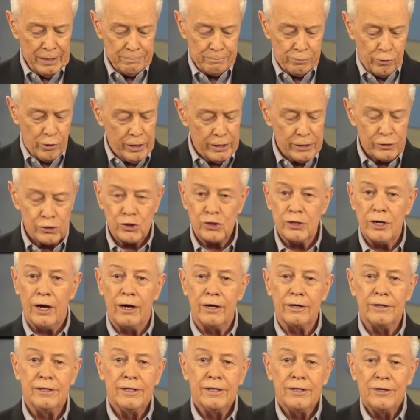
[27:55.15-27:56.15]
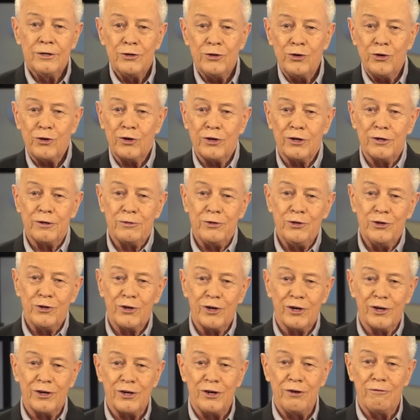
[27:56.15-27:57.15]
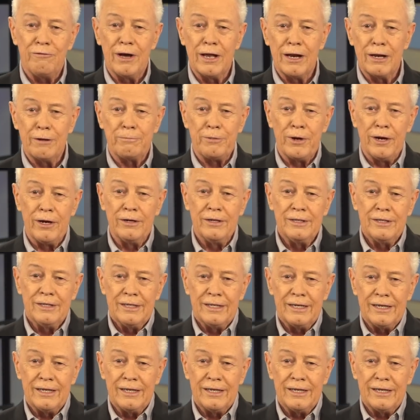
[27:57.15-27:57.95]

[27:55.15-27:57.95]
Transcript: praise God, you're going you're gonna develop a,